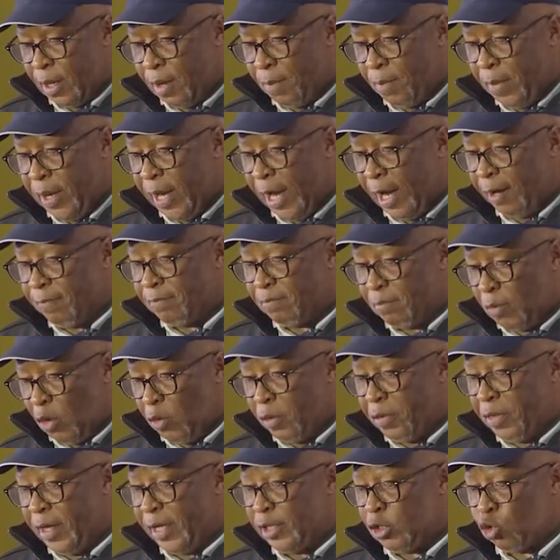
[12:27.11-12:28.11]
may have
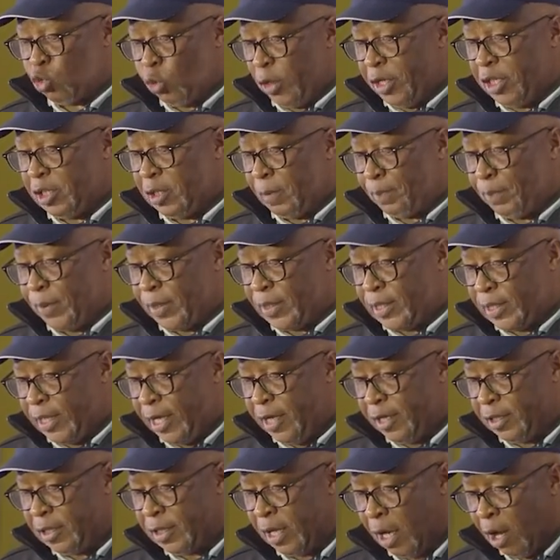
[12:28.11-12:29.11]
more than
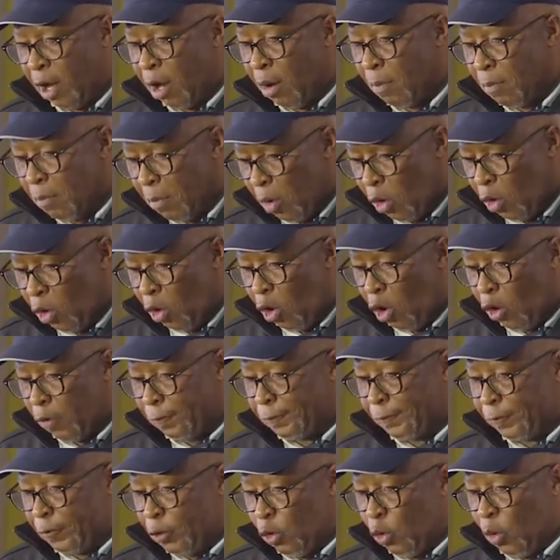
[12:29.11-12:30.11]
20% more or
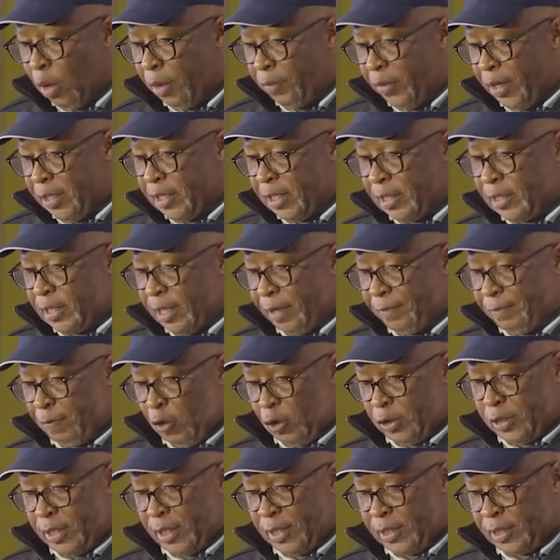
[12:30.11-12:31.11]
fewer registered
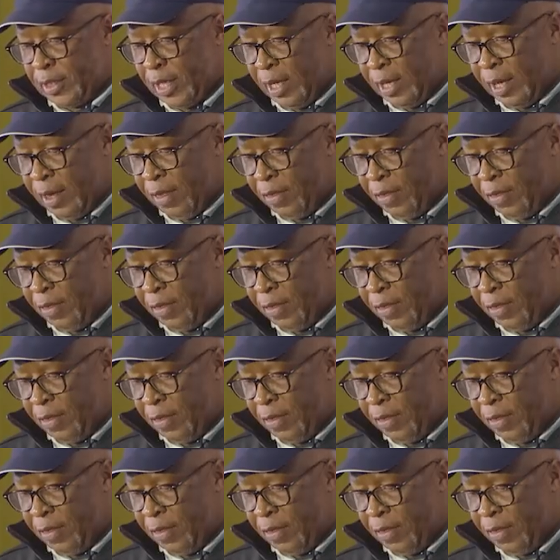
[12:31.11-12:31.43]
voters